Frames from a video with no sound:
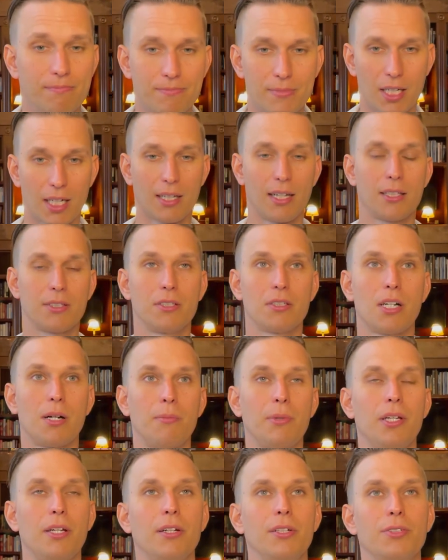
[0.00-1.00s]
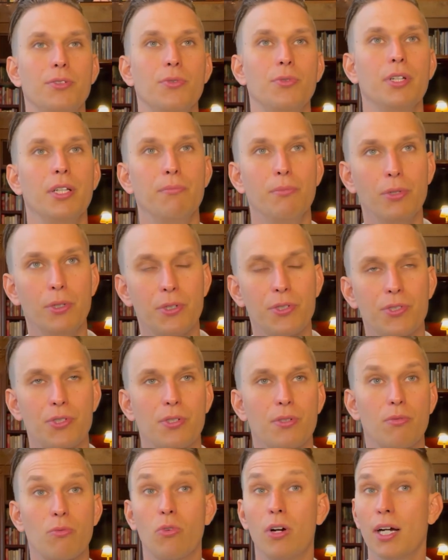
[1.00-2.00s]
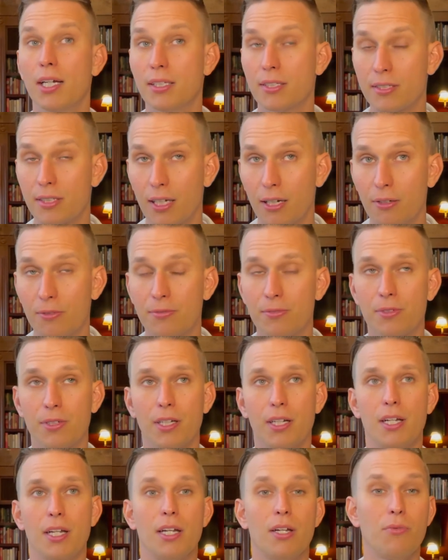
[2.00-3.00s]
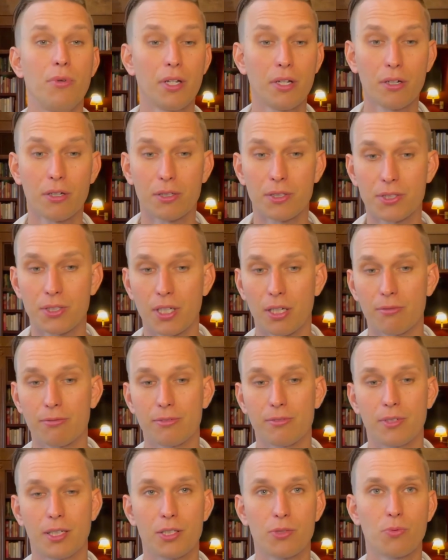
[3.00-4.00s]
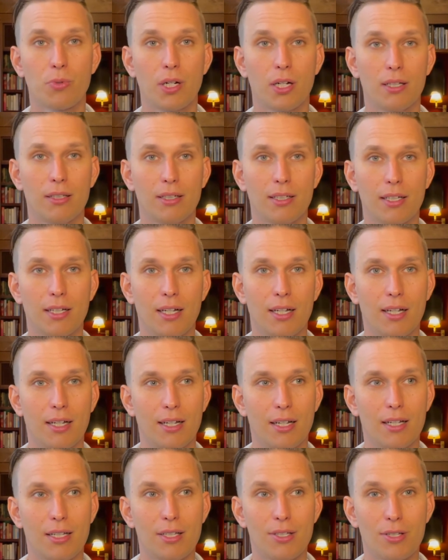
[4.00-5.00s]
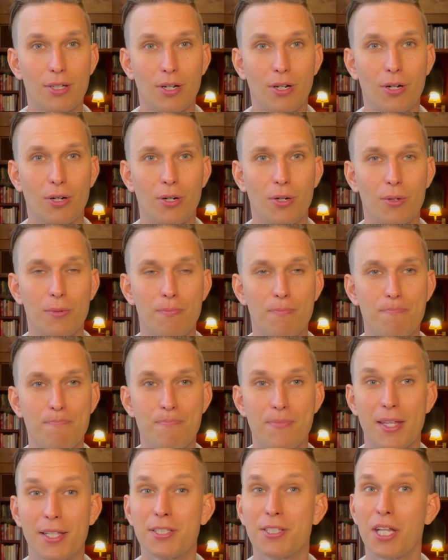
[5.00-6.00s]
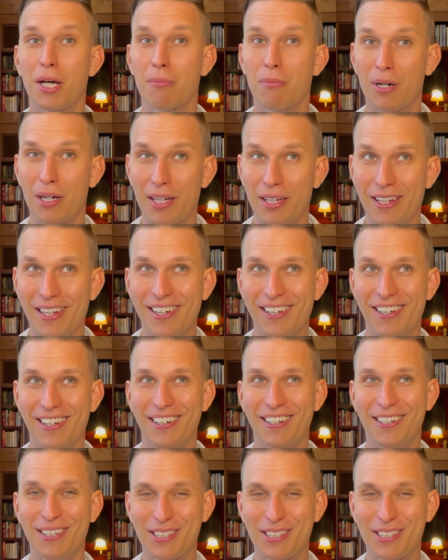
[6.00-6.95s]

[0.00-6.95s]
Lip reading: I like to come here to read books, write stuff, record stuff as well. So it's not my house.